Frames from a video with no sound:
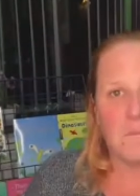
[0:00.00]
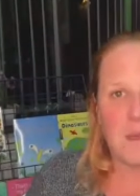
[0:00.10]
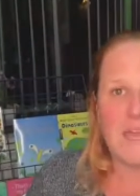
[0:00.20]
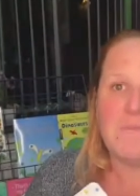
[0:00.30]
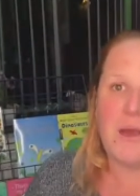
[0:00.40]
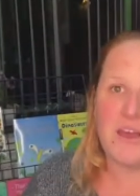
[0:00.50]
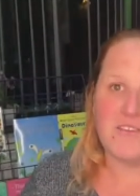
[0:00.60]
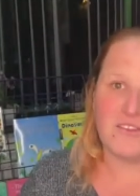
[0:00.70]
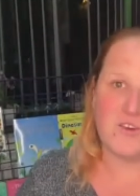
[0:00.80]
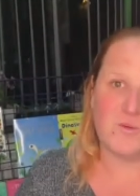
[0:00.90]
Be
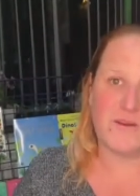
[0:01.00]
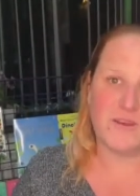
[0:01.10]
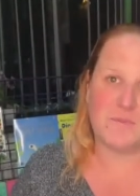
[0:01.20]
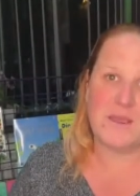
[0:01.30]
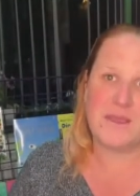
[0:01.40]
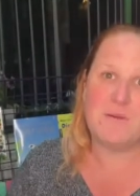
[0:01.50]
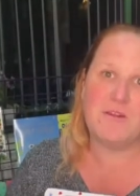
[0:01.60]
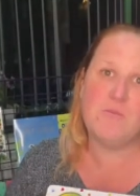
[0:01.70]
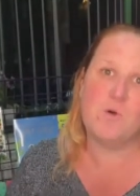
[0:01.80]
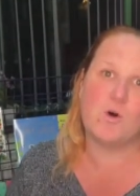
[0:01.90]
personal with it.
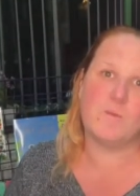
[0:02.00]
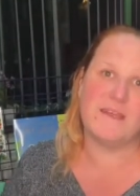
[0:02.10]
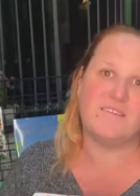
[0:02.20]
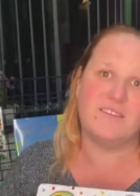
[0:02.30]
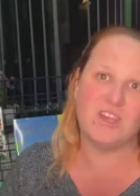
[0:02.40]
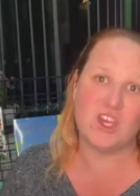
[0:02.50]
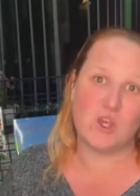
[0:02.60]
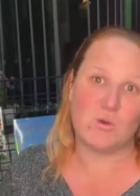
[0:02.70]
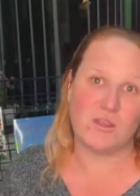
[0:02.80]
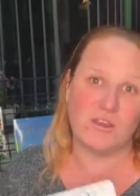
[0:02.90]
People are warming to
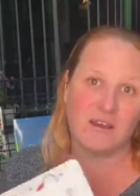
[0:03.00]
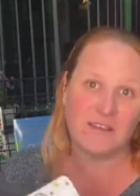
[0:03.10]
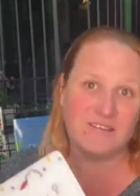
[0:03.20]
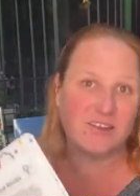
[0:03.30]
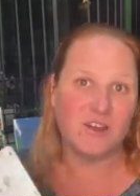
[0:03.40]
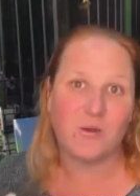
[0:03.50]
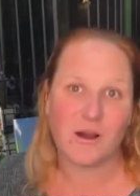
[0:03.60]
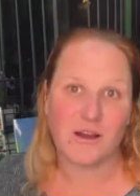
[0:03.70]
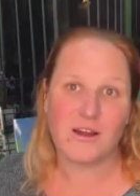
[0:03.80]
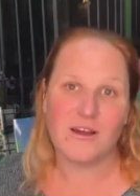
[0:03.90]
you, and the nicer you
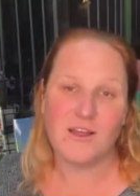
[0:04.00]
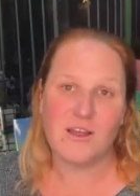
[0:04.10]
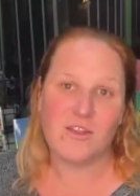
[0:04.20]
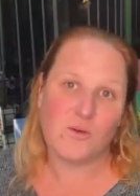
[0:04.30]
are,